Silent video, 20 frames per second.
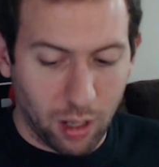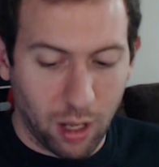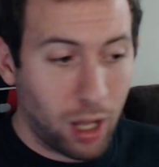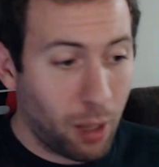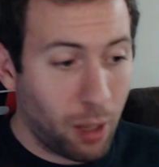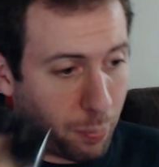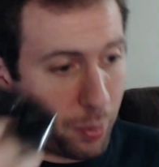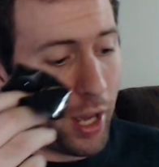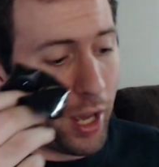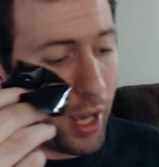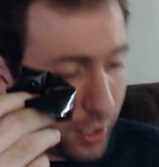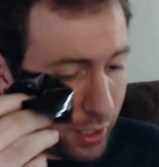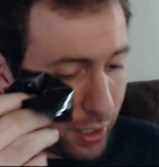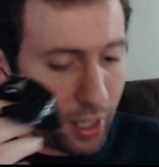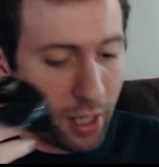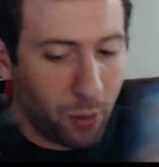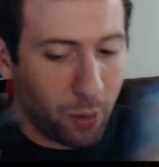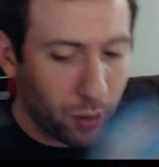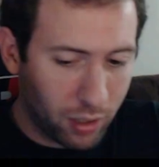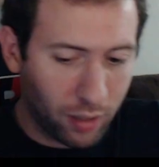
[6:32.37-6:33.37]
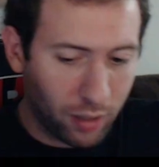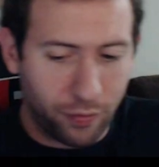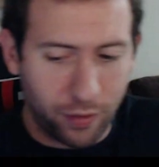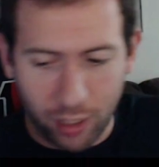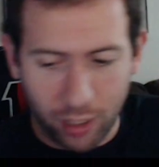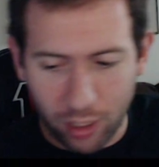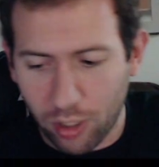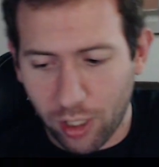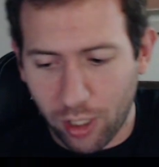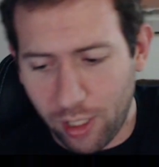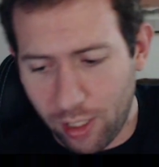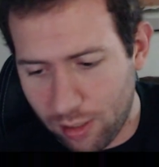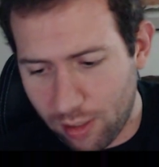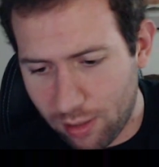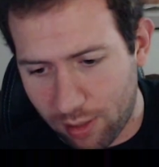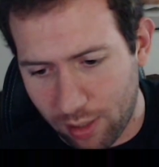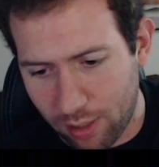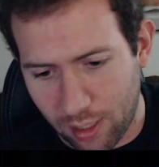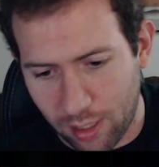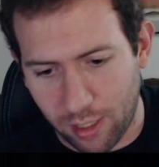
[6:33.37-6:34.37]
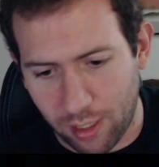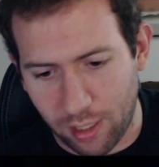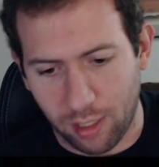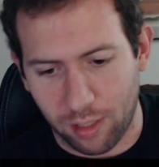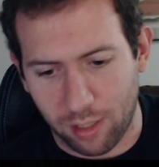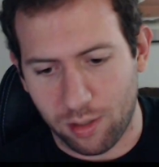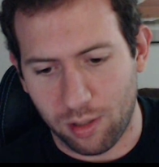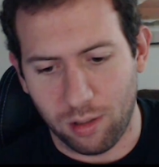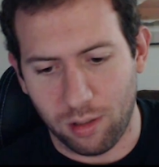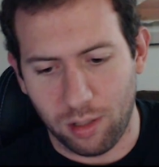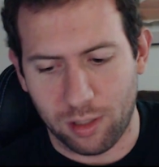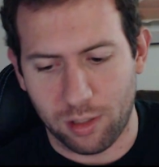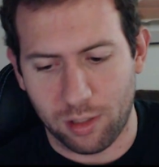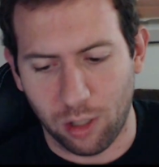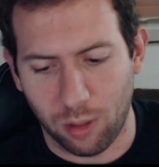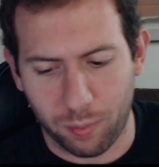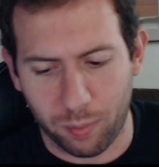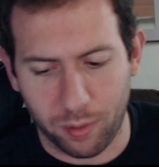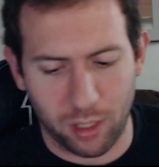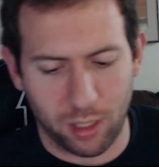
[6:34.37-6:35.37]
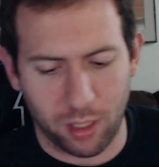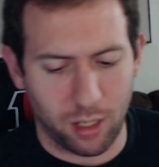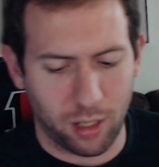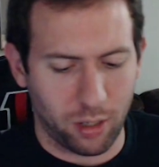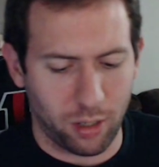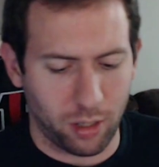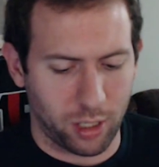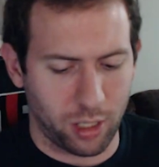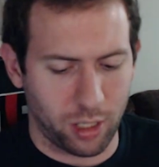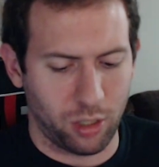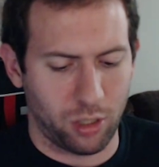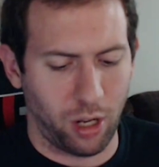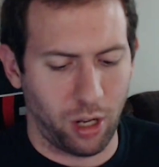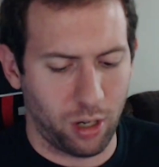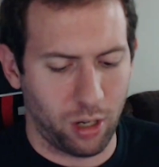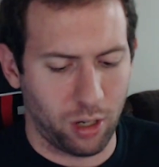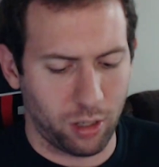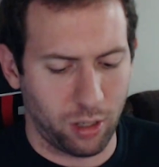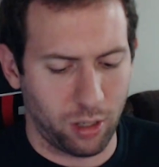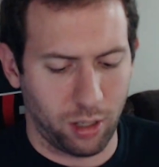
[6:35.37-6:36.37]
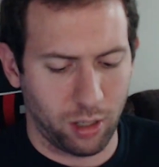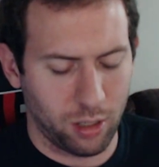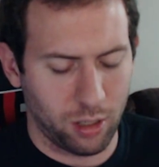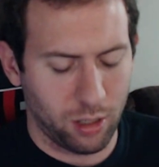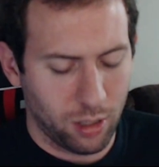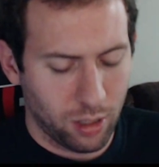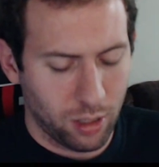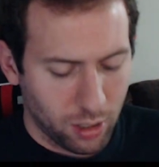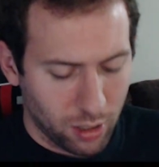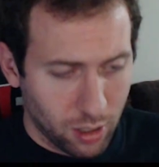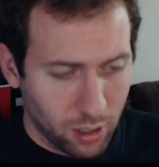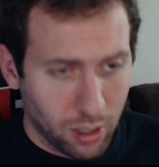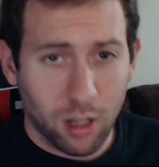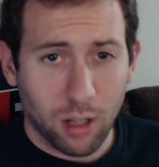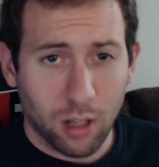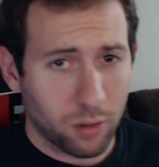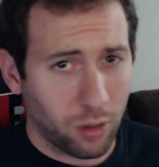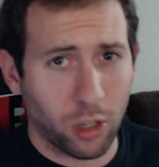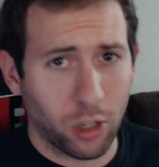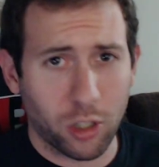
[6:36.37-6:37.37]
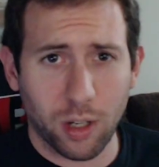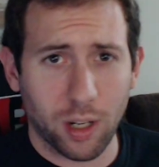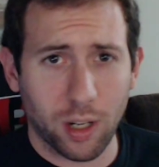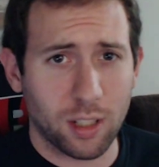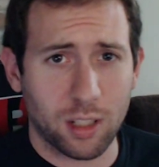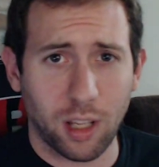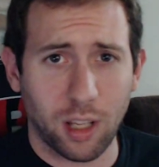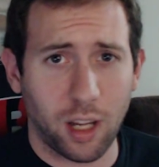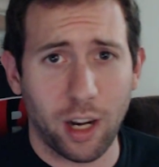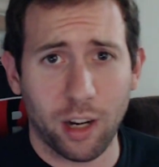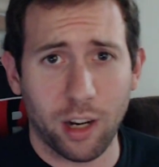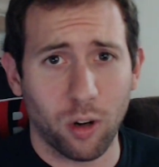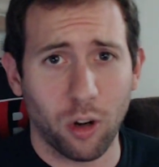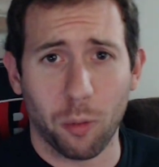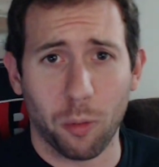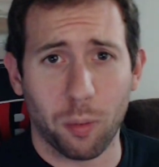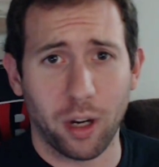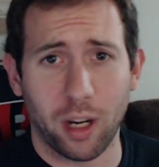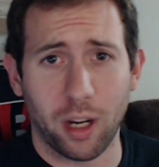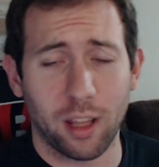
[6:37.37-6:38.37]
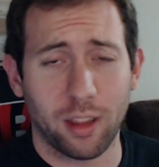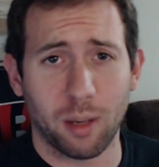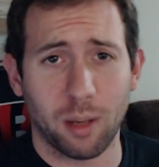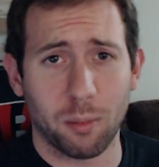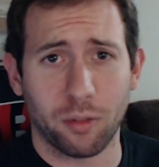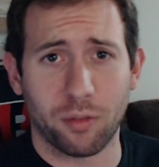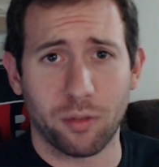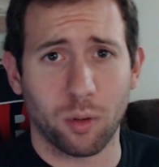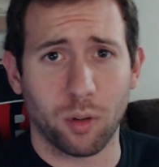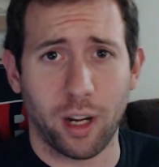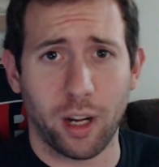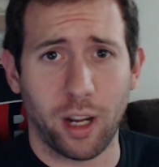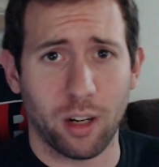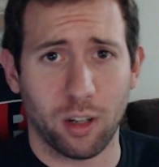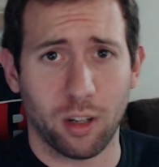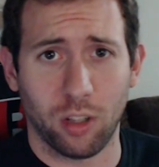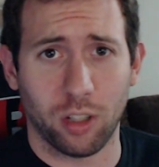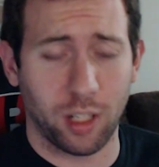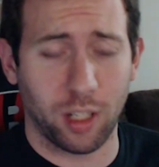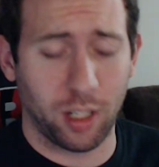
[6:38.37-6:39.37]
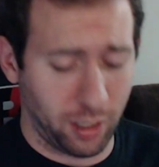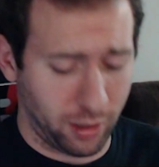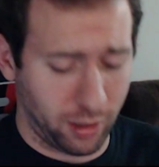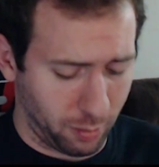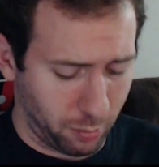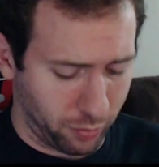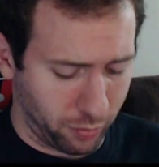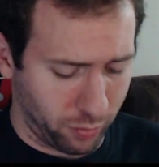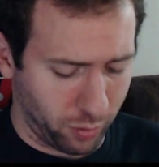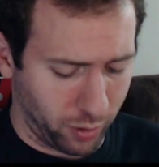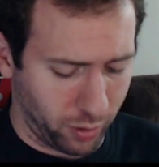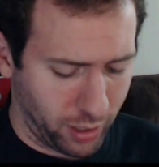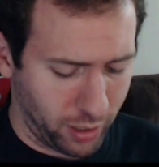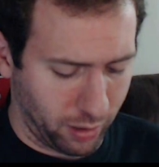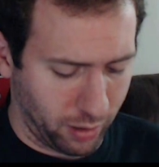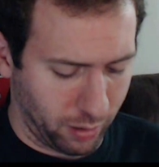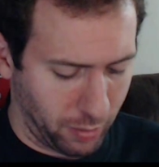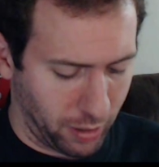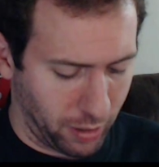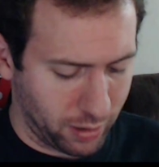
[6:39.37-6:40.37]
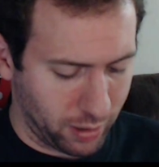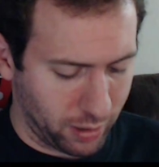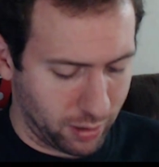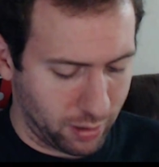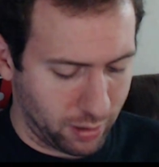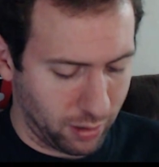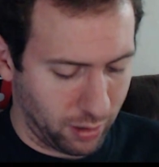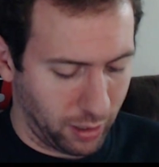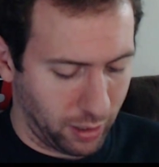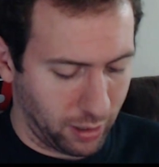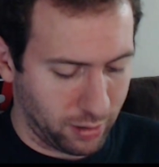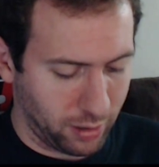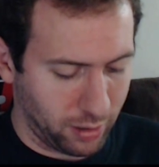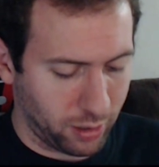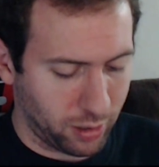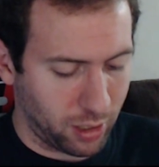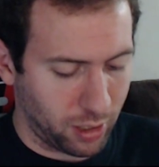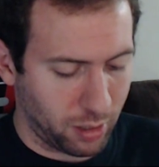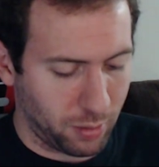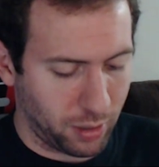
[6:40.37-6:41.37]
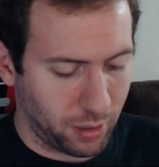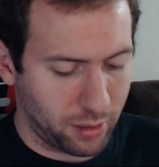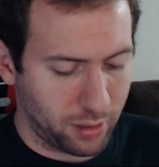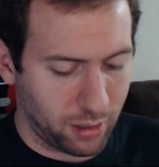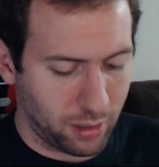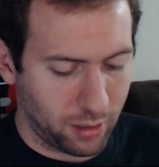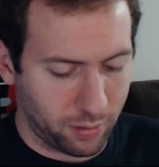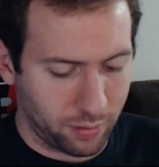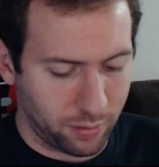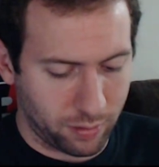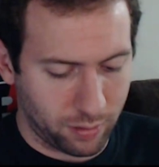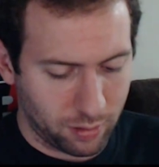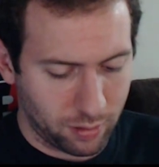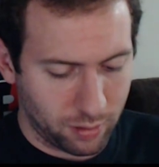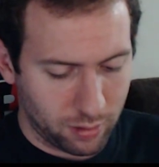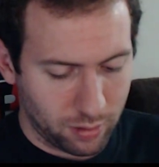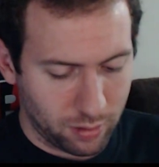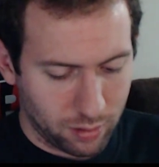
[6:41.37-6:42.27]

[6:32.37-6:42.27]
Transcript: A baggie with the figurine inside. So let's open another container. Aren't you guys glad I don't open anything beforehand or look at anything beforehand and make this easier on myself?